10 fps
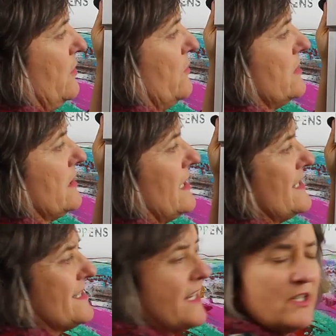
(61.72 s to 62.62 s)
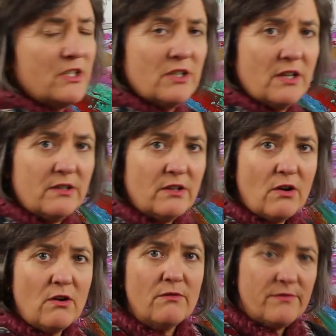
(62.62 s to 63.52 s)
utilization
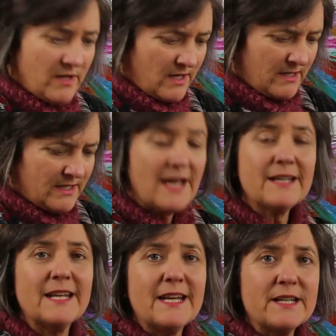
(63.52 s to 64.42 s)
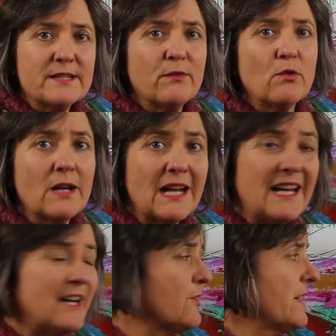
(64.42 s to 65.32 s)
of the techniques for
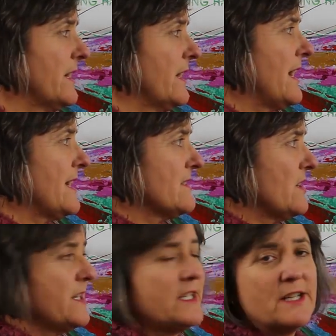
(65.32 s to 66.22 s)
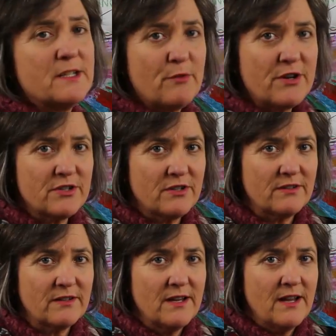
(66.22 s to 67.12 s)
clearing anxiety and
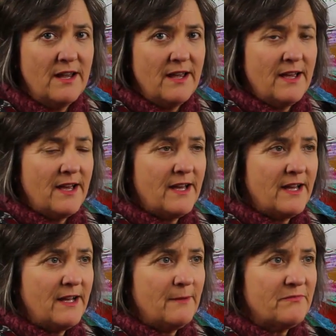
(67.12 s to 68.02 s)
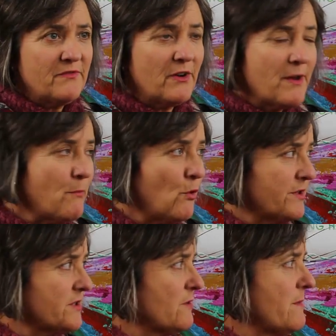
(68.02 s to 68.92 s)
depression. Very
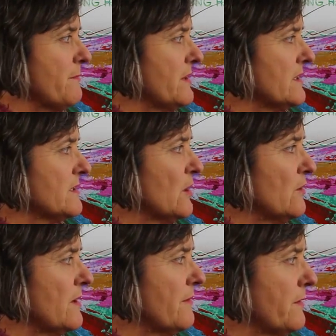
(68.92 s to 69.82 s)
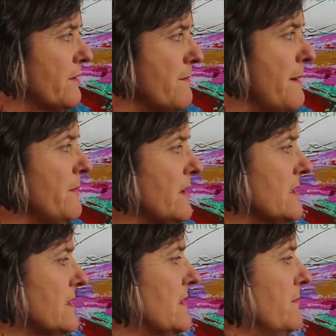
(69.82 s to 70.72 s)
important to remember this. So if we remember
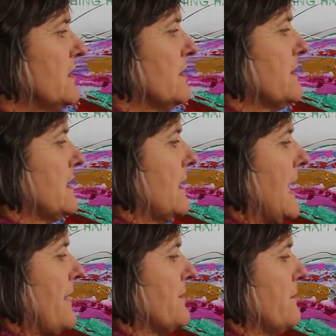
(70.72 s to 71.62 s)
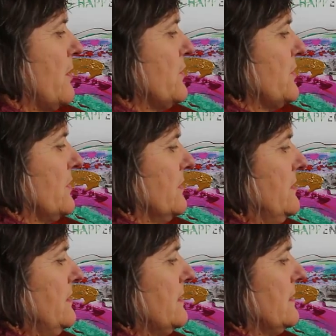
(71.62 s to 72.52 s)
that symptoms are loud
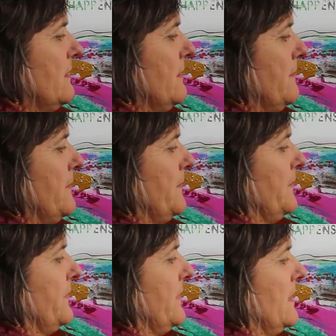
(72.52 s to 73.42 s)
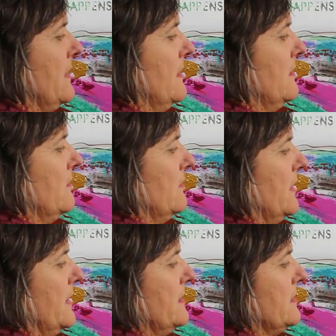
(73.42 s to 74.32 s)
emotions,
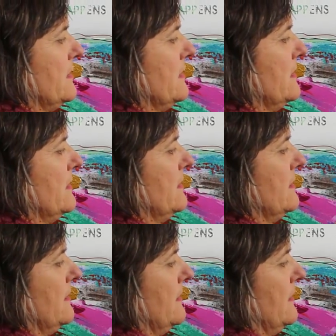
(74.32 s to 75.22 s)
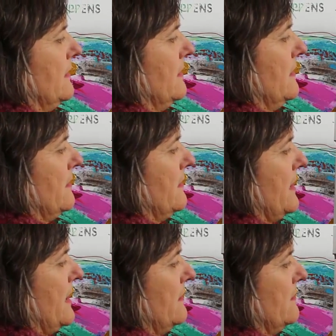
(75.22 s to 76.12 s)
right,
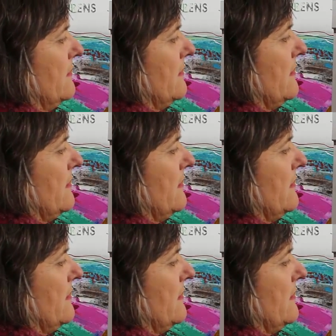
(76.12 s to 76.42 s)
then